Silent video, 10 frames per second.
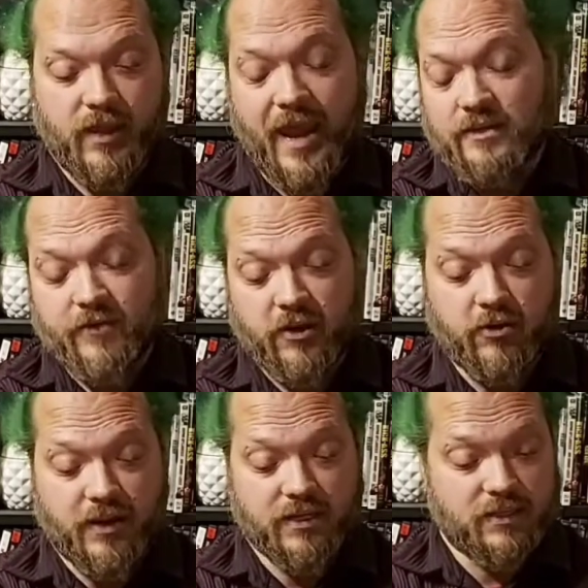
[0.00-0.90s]

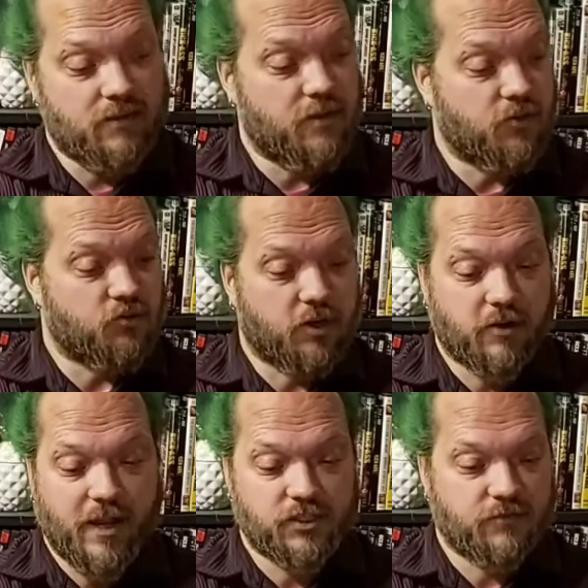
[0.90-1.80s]
activator, I guess, and then the trigger
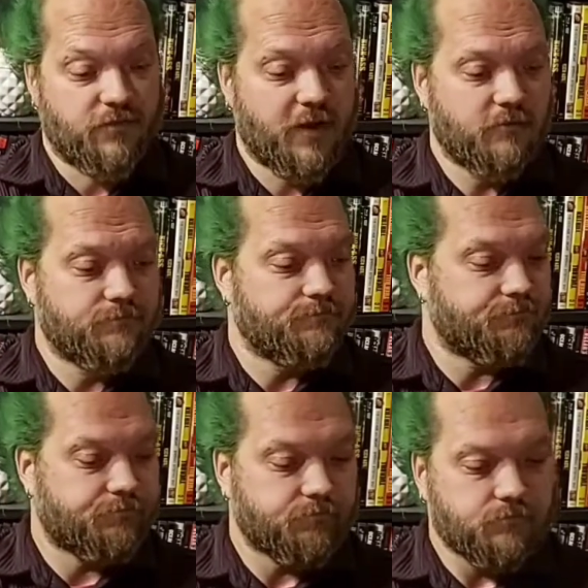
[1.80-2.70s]
to actually fire.
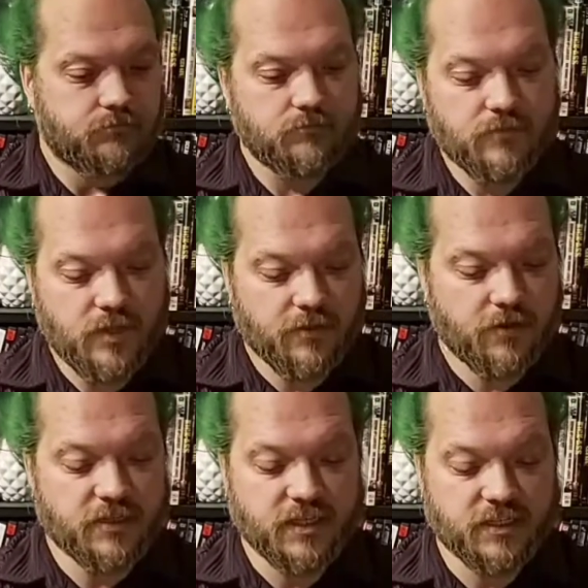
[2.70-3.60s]

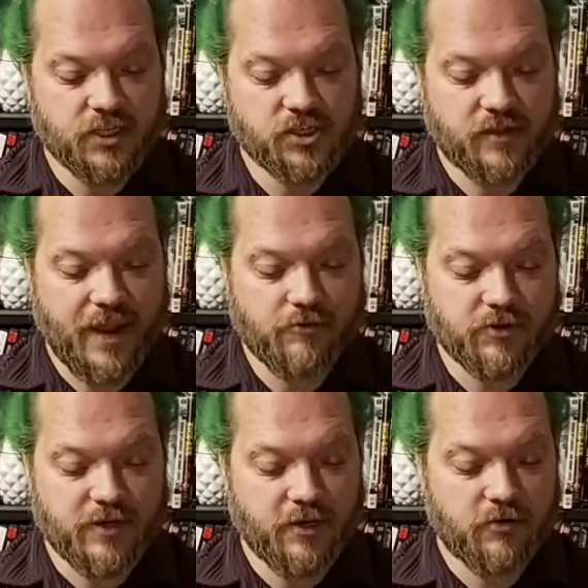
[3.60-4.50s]
There is a digital
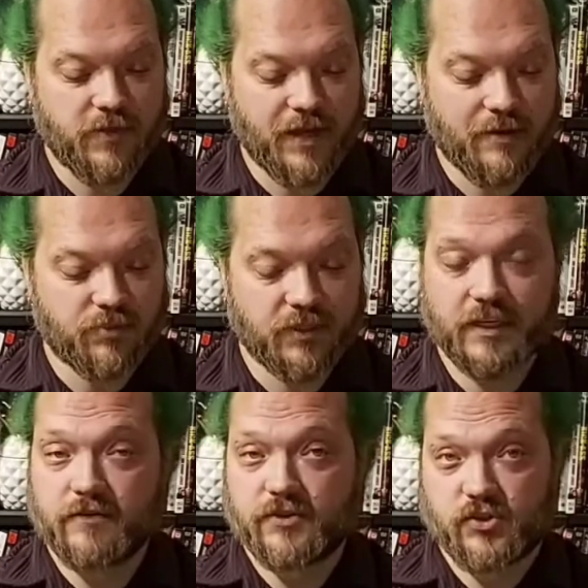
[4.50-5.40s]
counter here that I
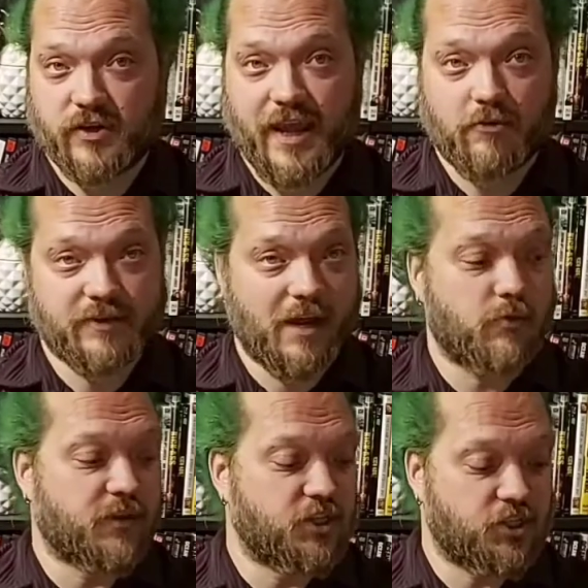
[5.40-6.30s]
believe should count down
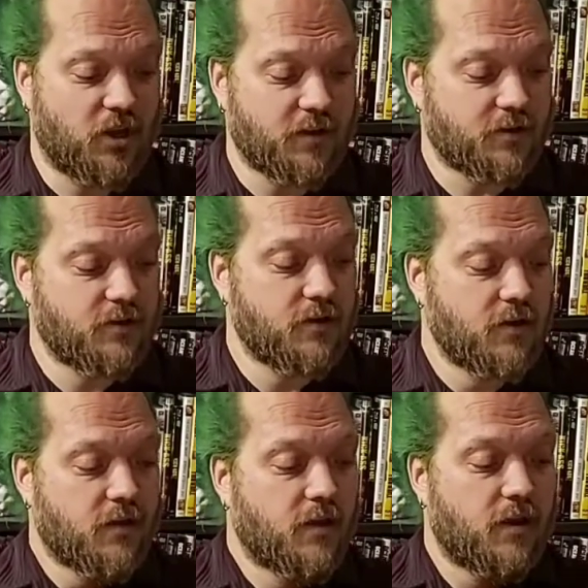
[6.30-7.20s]
with each shot.
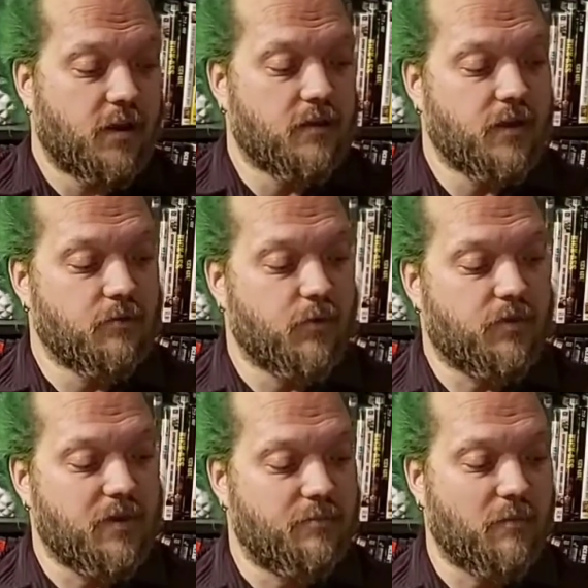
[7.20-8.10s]
And then
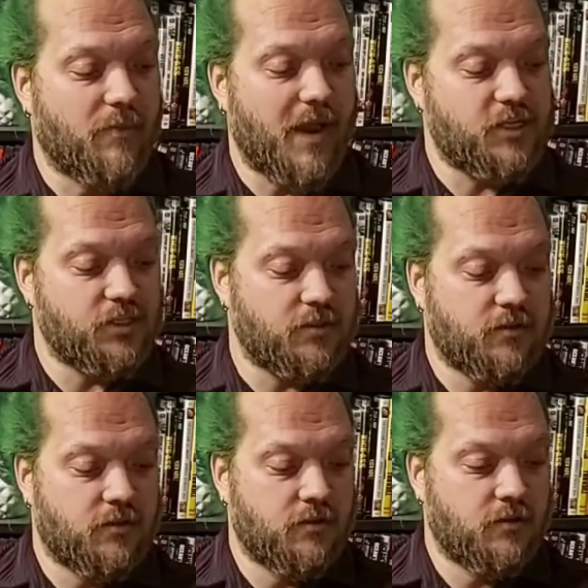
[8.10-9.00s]
with the pump action,